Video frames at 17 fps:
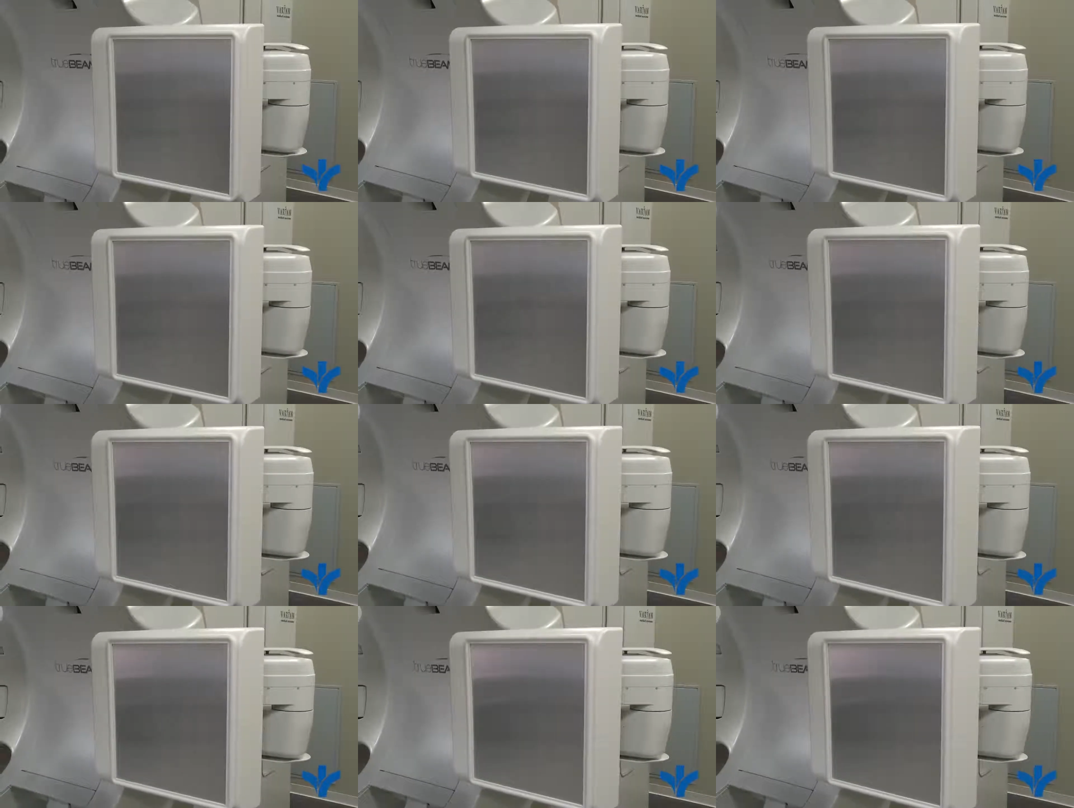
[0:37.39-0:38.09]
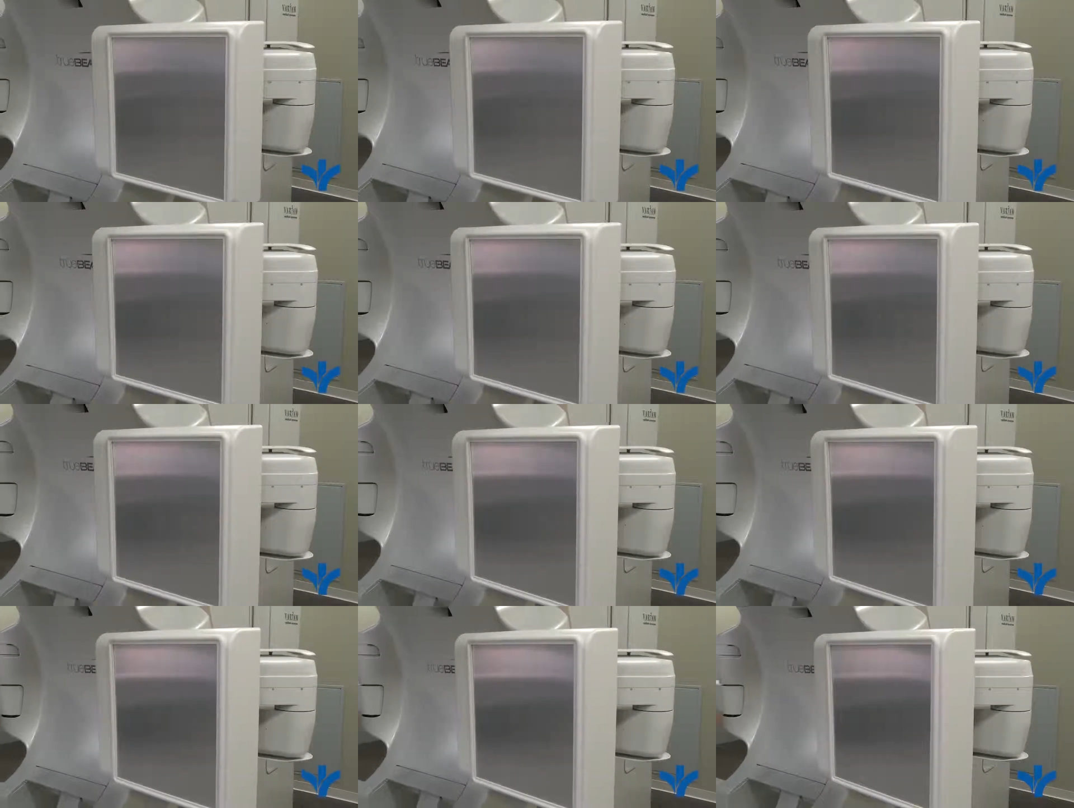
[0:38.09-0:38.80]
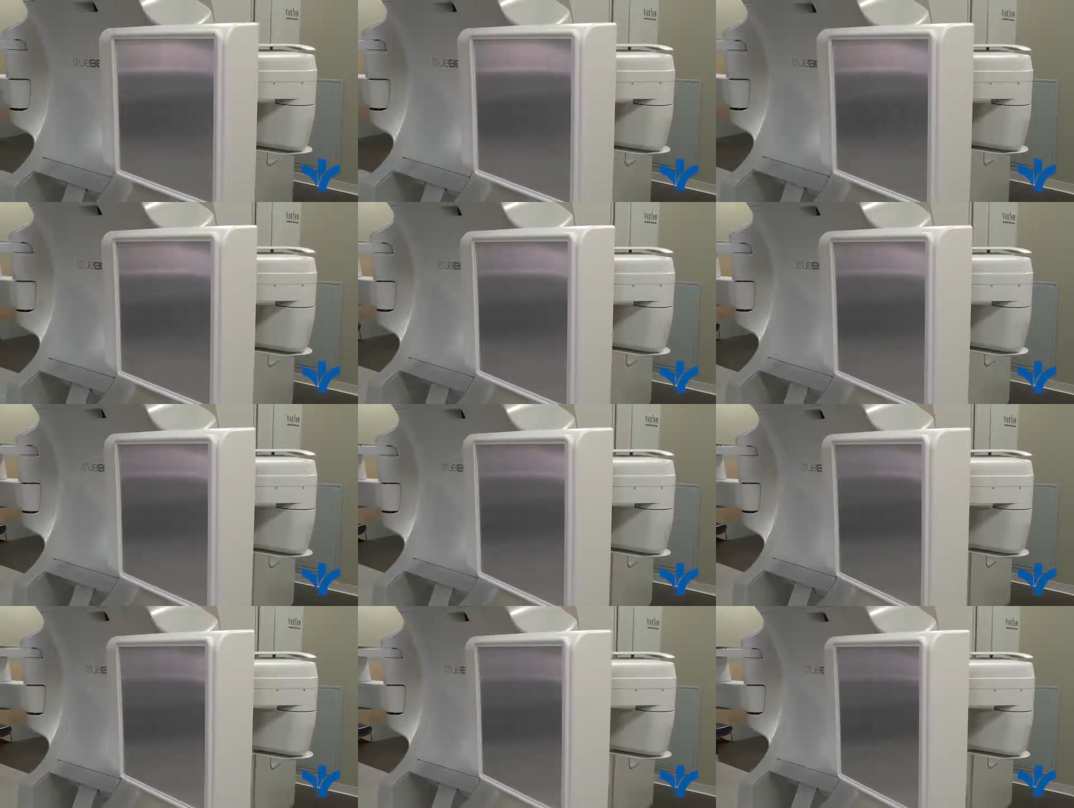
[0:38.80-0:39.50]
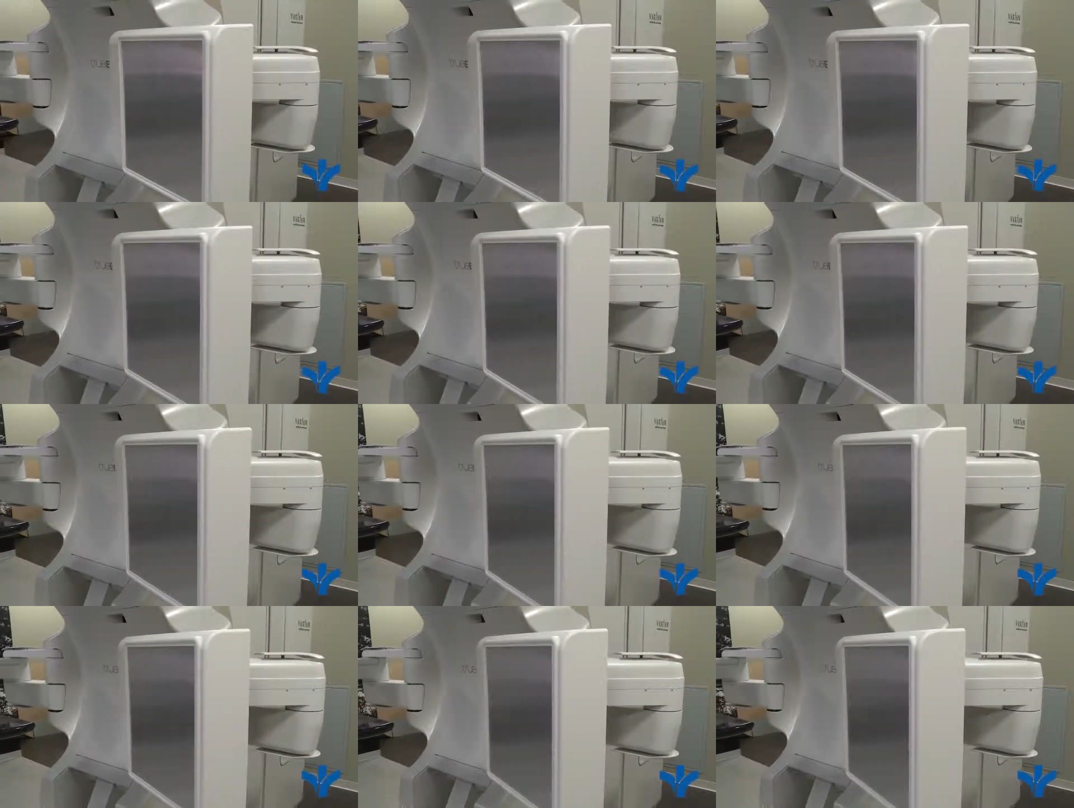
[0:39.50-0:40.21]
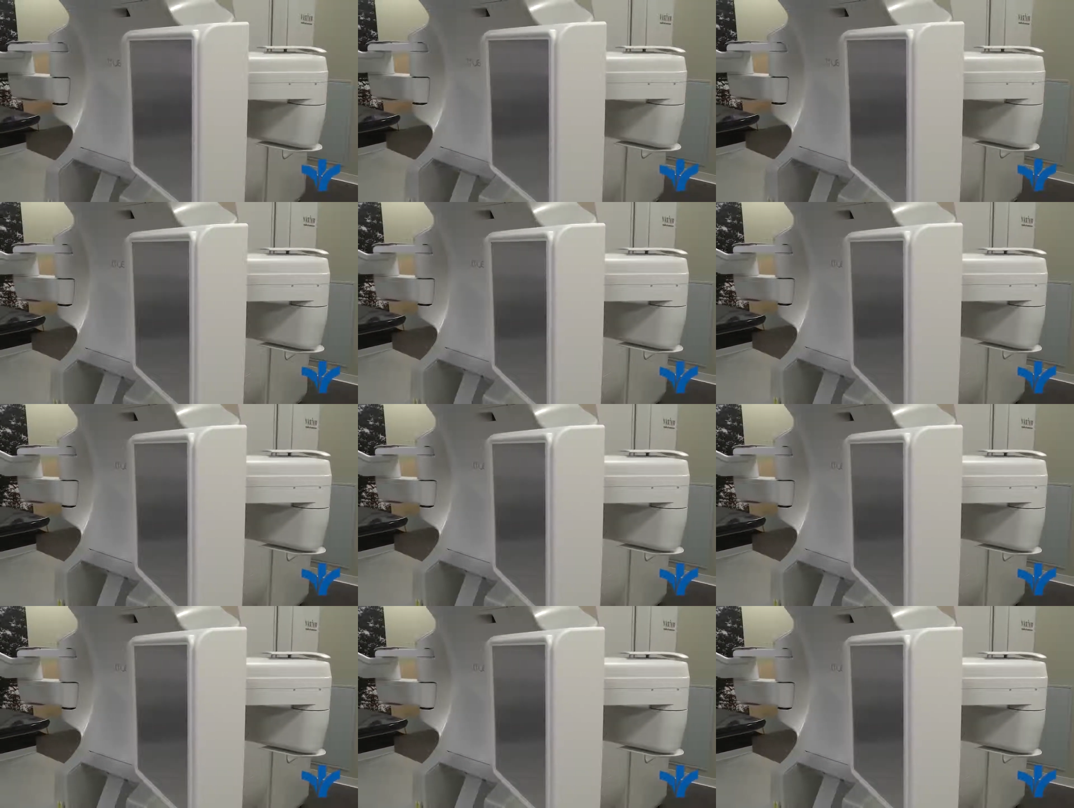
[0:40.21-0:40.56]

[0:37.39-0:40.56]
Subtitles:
(no speaker visible)